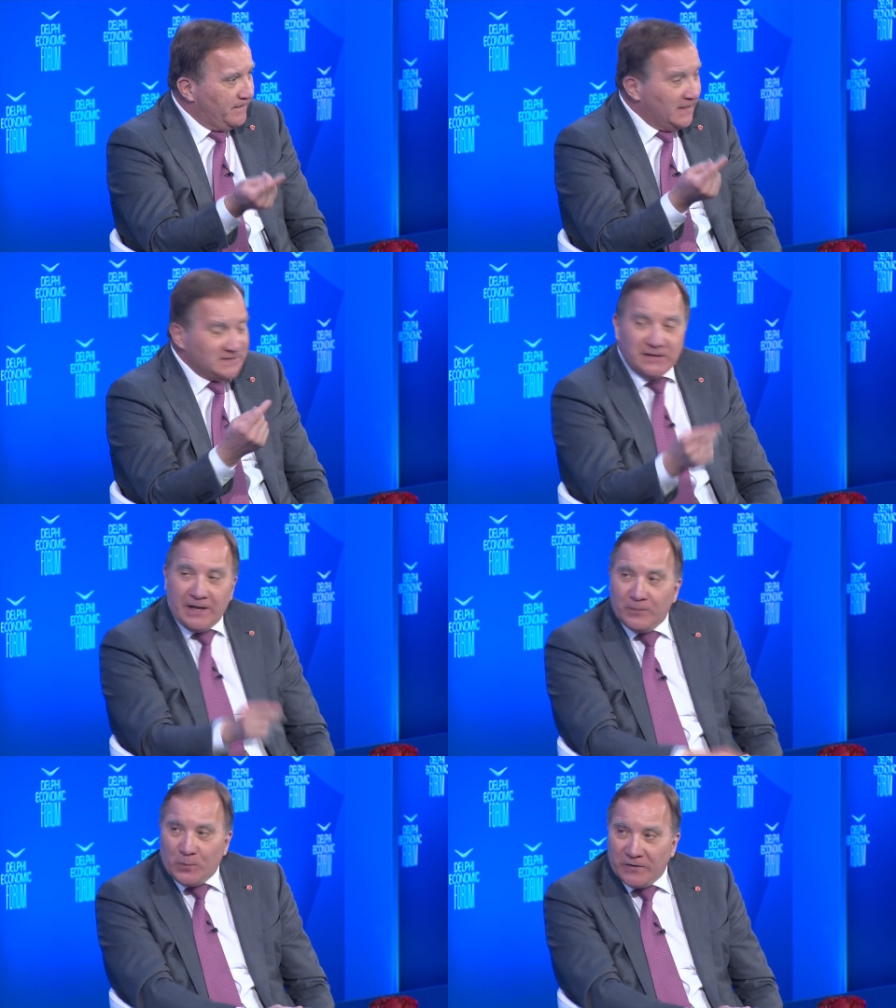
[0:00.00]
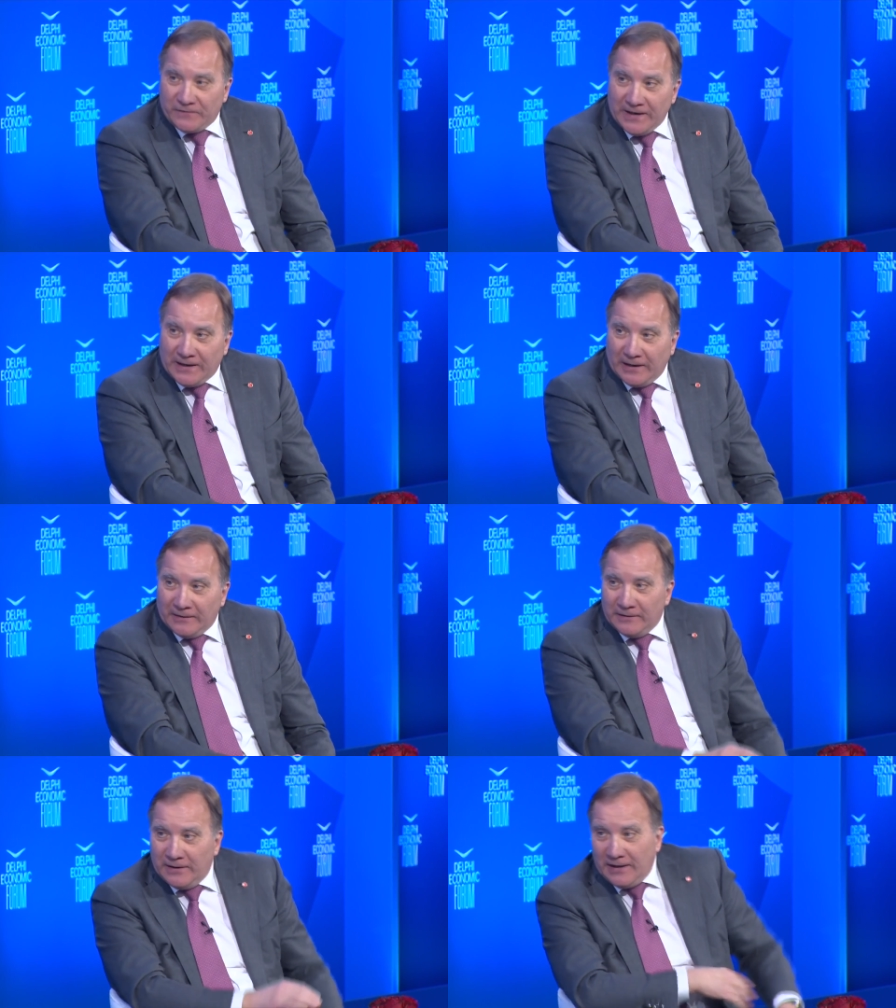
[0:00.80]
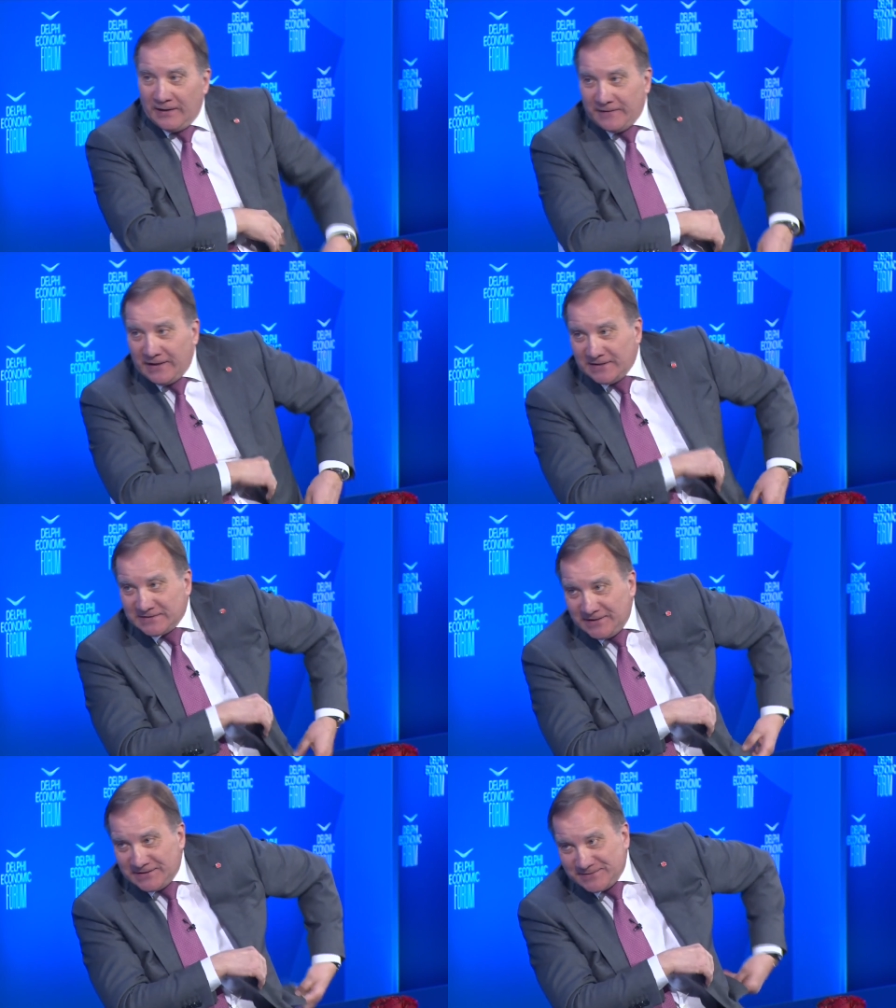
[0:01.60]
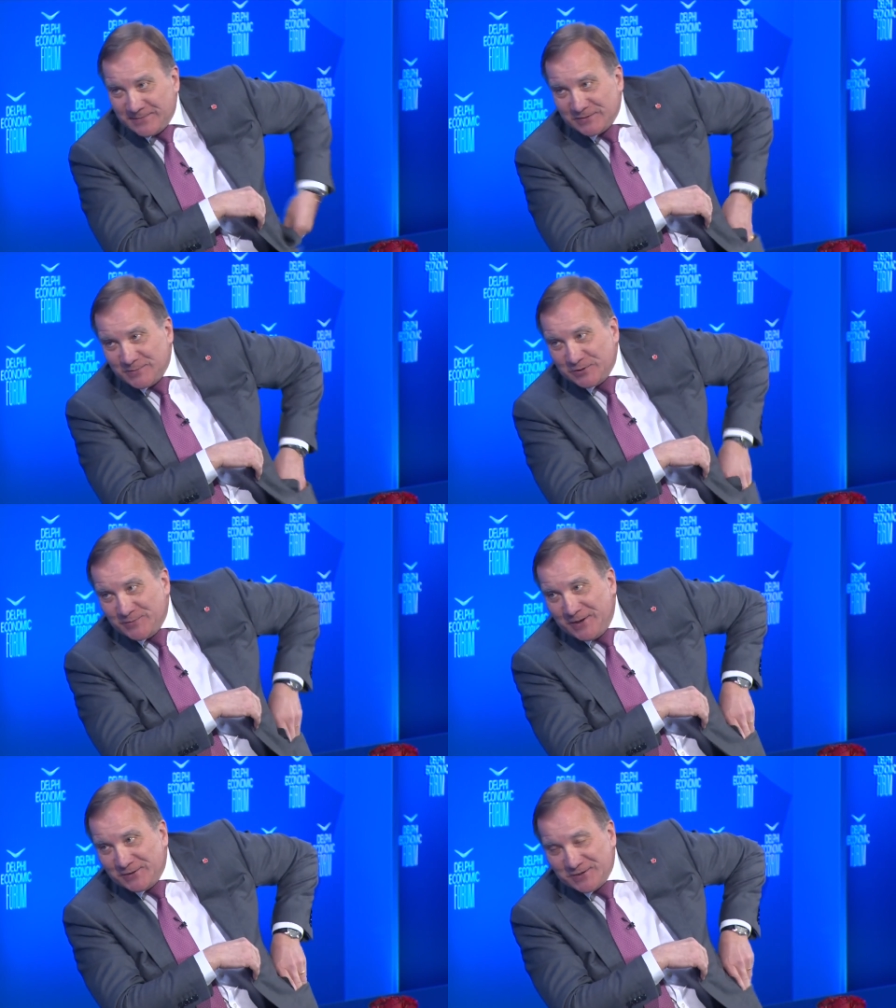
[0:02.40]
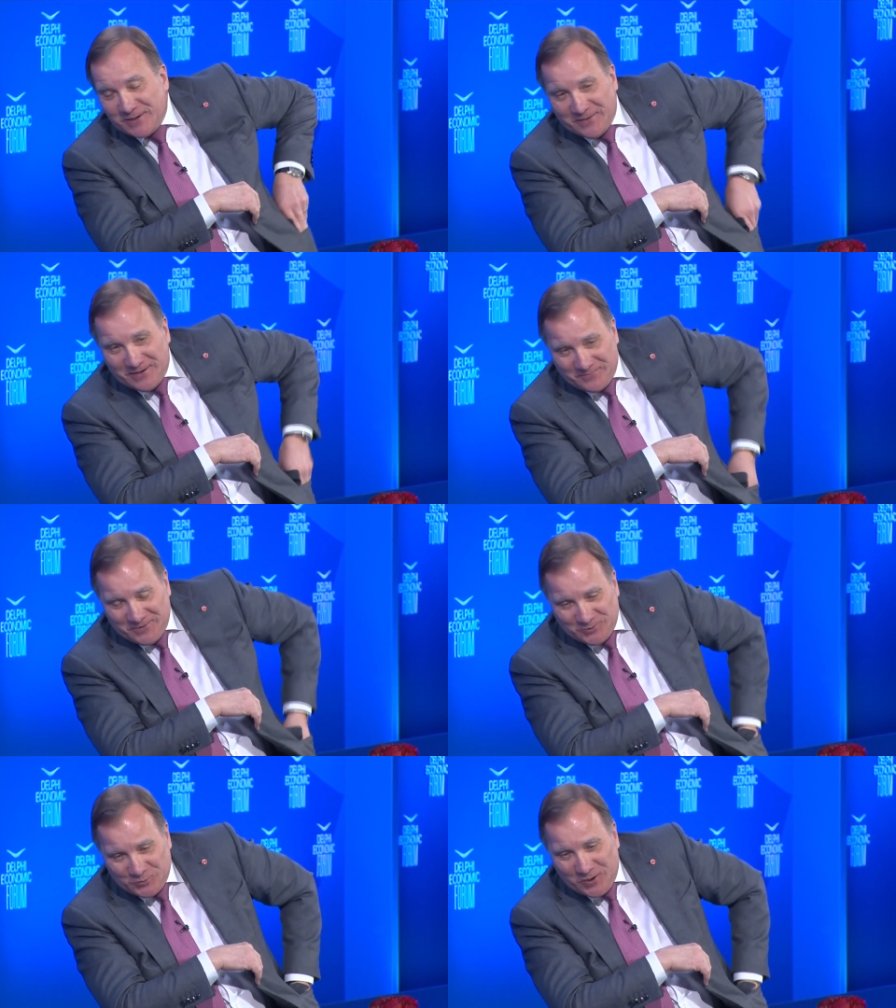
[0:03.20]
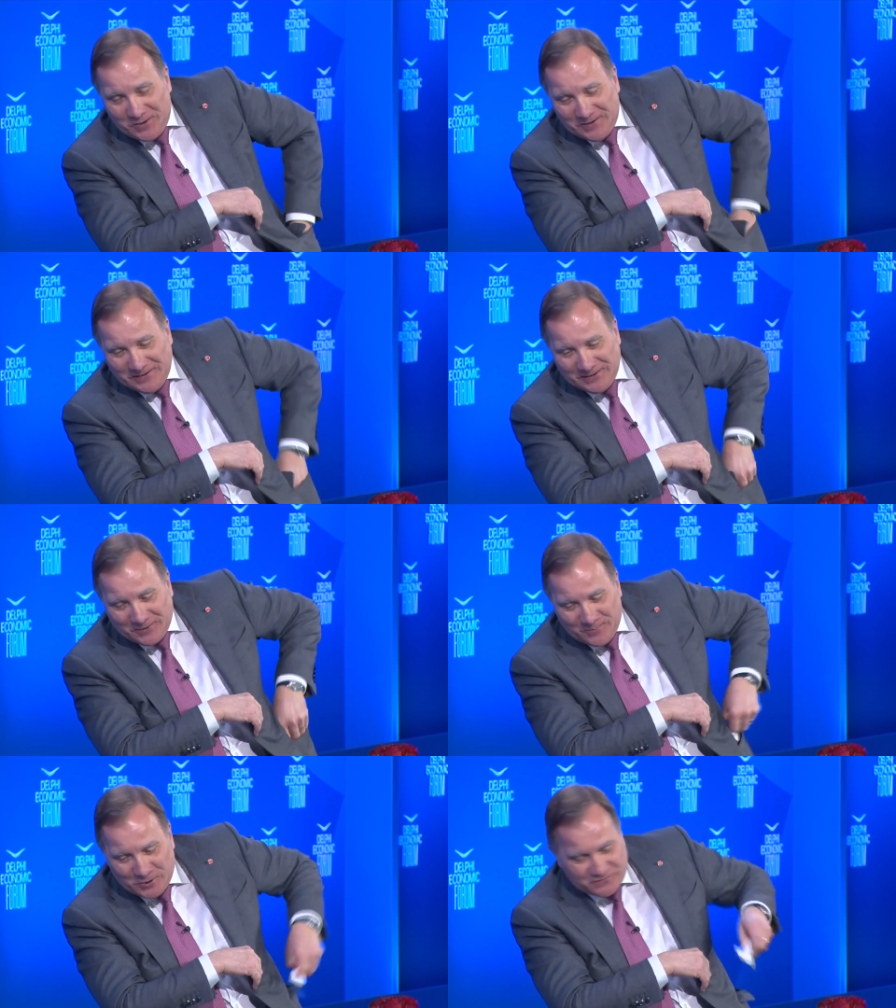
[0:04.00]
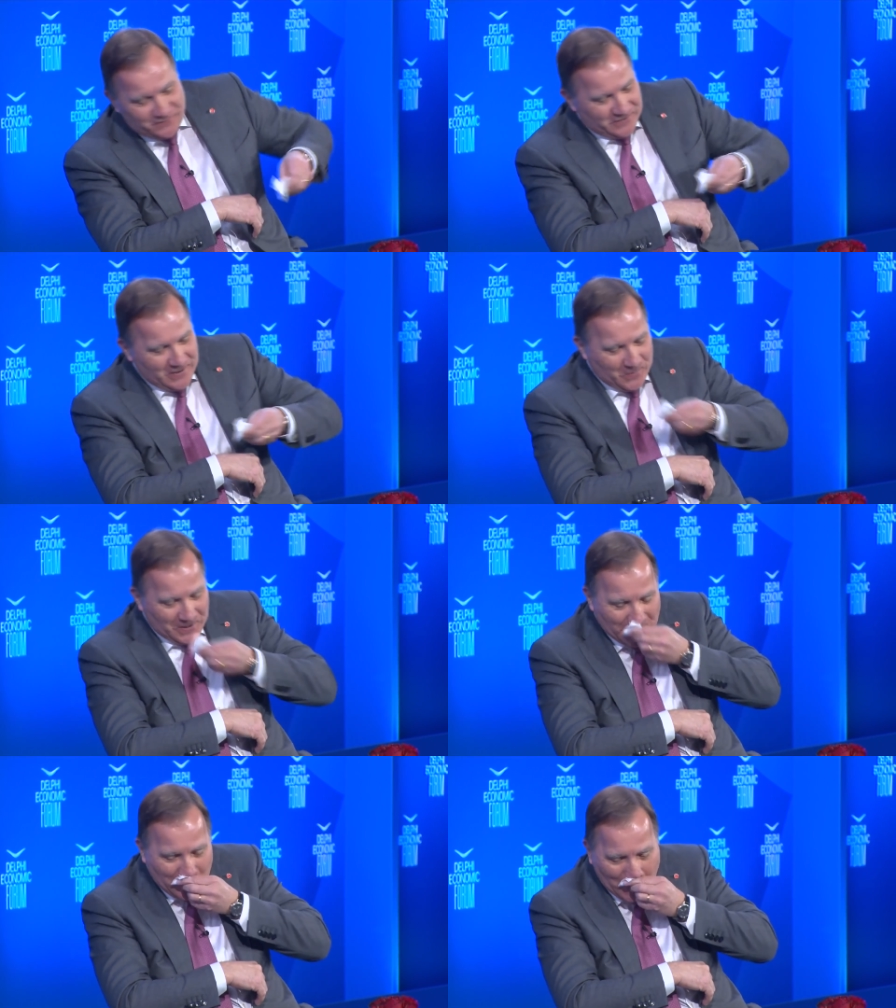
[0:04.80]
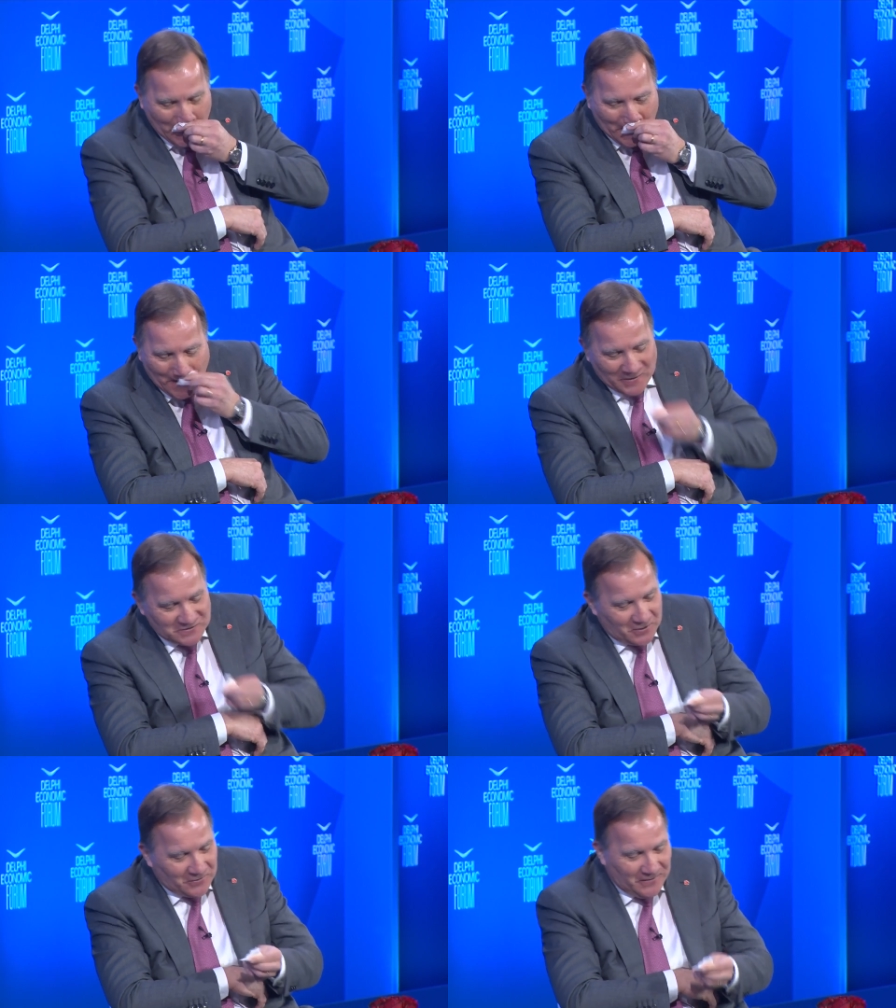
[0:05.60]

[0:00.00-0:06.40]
That's another way of thinking. And I think it's much, much better. So I'm doing a little commercial for that one now. Sorry.